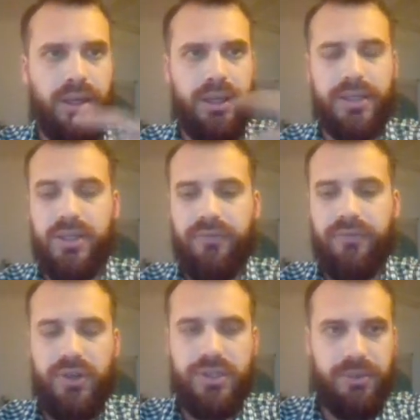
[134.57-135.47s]
Okay, so
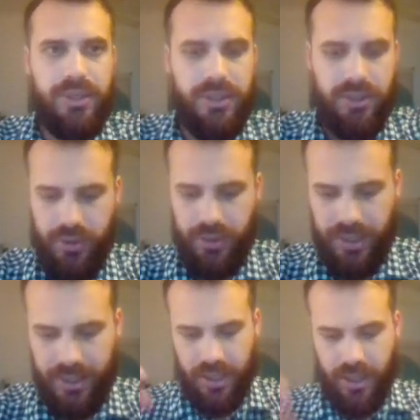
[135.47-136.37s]
the first thing we need to do
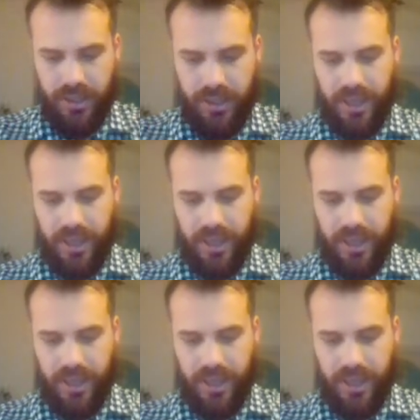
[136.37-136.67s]
is